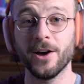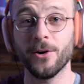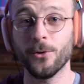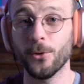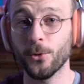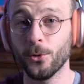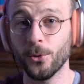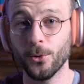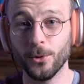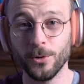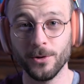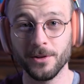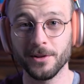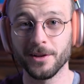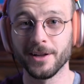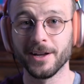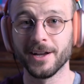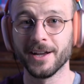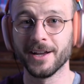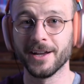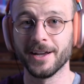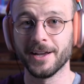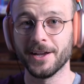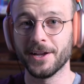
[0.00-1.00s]
are all,
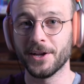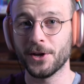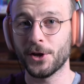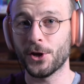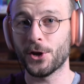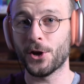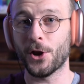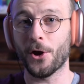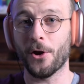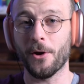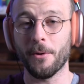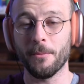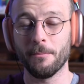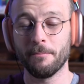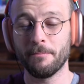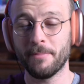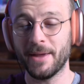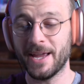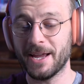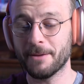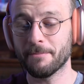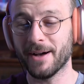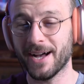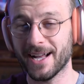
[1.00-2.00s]

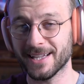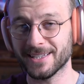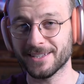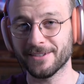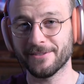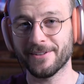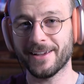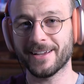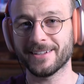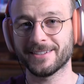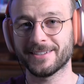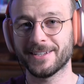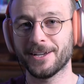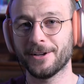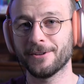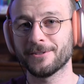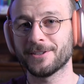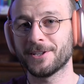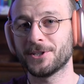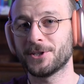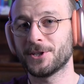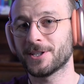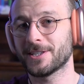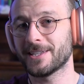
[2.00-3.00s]
big parts of
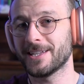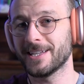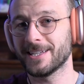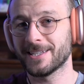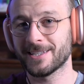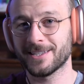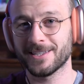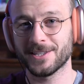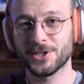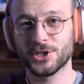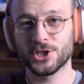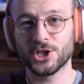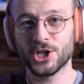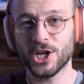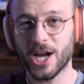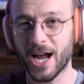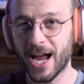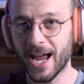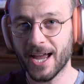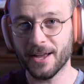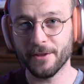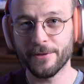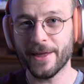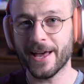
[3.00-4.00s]
ourselves are just this
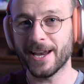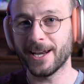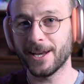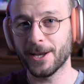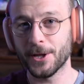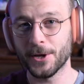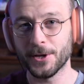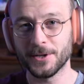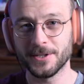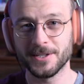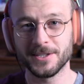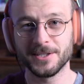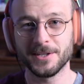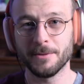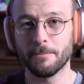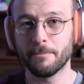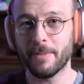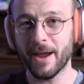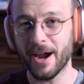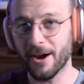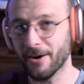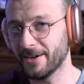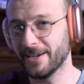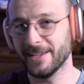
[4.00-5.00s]
child that learnt to
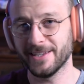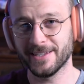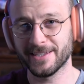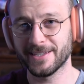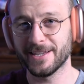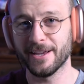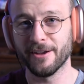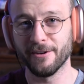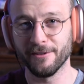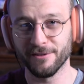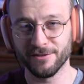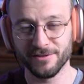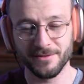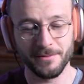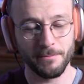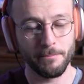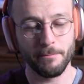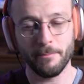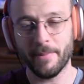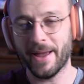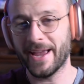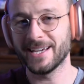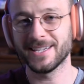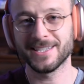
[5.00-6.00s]
parent itself
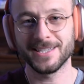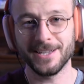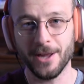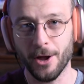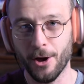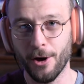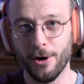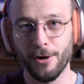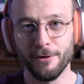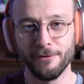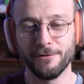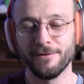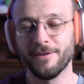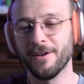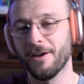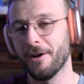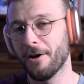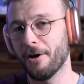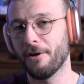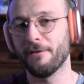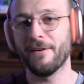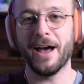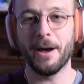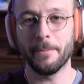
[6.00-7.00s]
based off
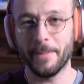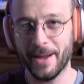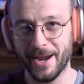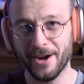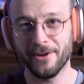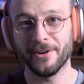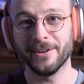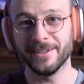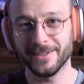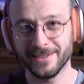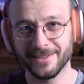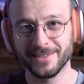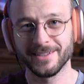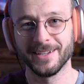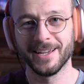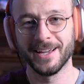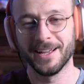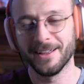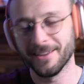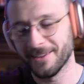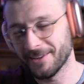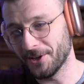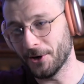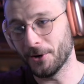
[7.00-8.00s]
of our parents.
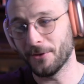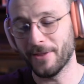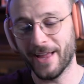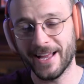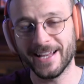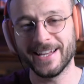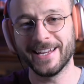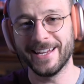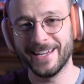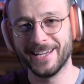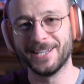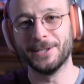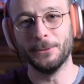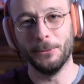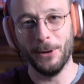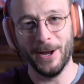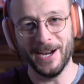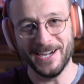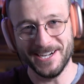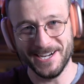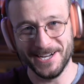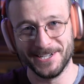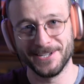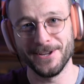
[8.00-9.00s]
That is
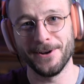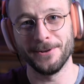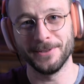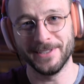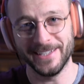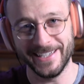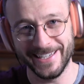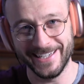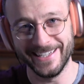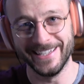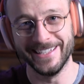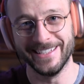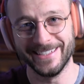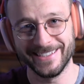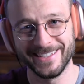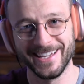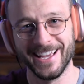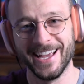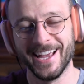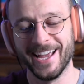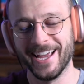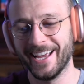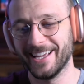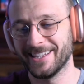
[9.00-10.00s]
what an adult is.
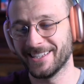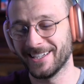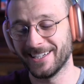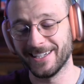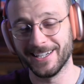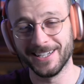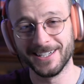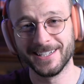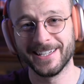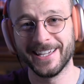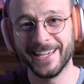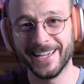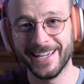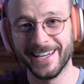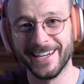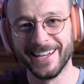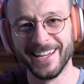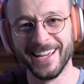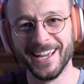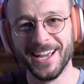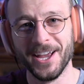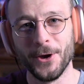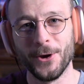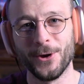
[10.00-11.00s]
It's a little kid
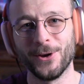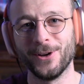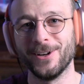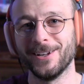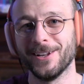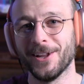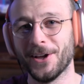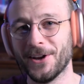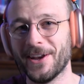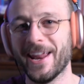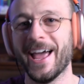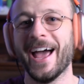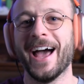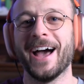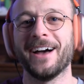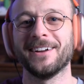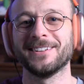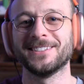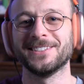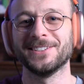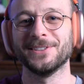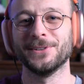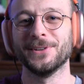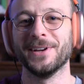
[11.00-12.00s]
who learned how
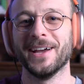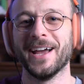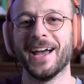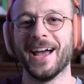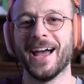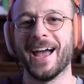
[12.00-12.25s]
to